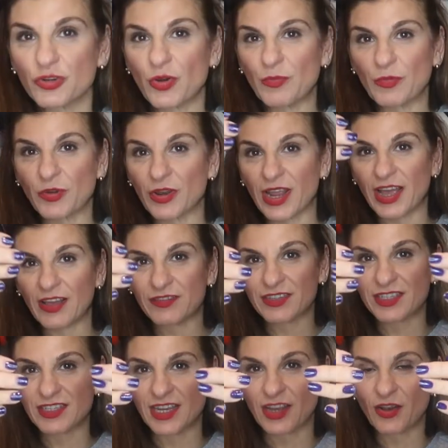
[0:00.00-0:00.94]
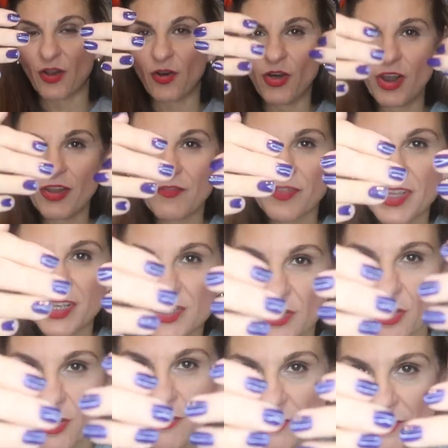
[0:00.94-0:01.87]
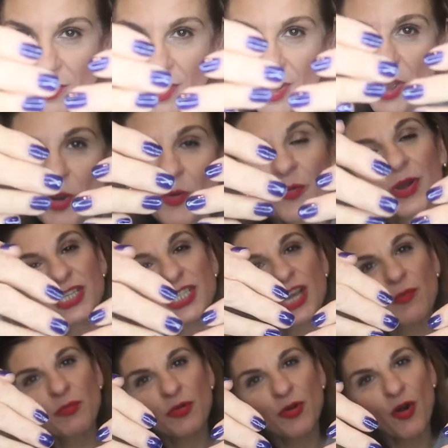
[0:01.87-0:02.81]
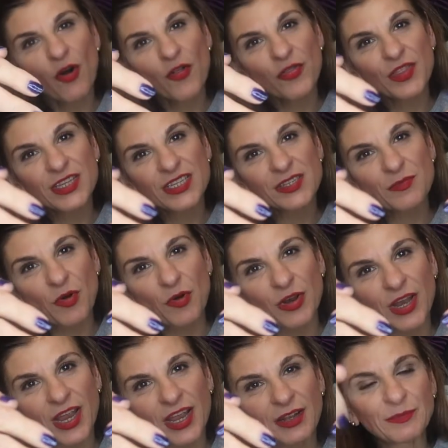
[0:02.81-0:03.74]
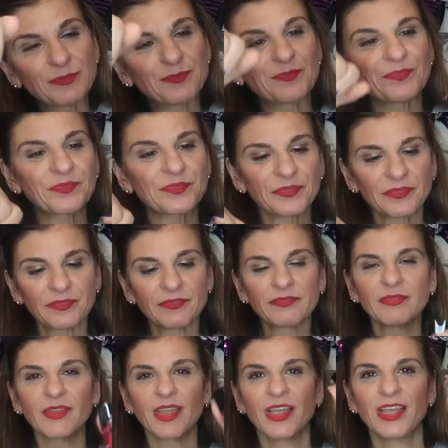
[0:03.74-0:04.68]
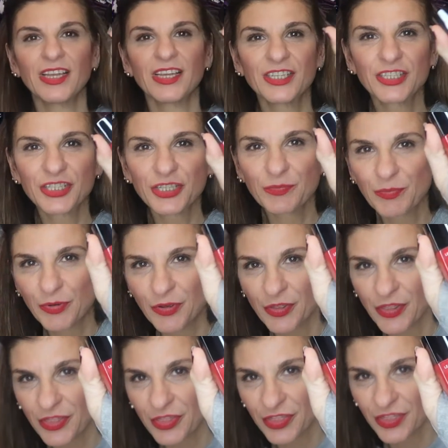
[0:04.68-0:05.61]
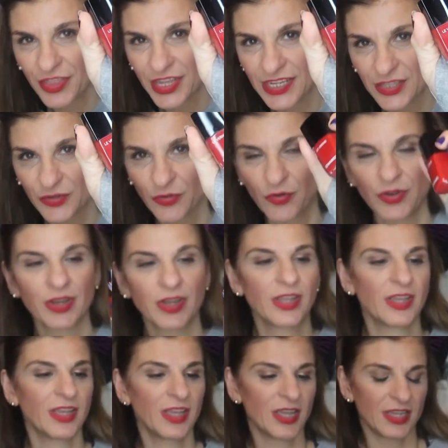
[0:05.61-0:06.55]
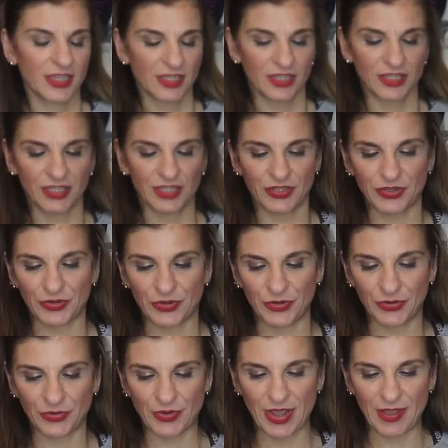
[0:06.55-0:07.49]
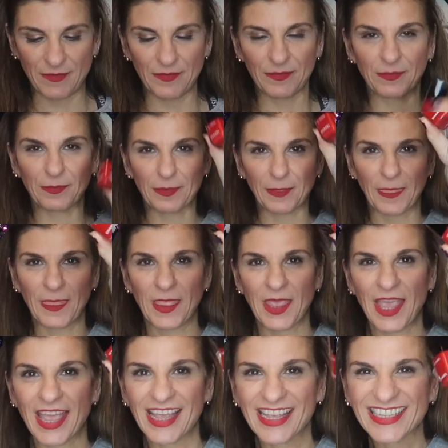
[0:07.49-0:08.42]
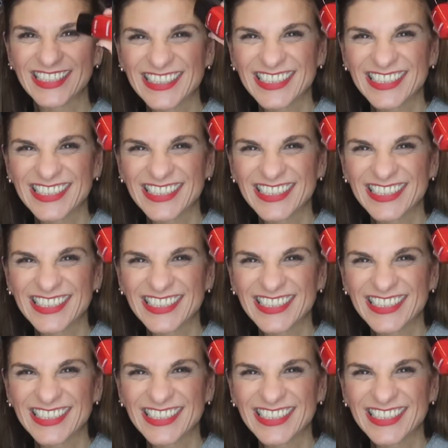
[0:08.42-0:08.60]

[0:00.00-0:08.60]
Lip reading: know I'm going to have to take all of this off, which I put on this morning to put this on. So, yeah.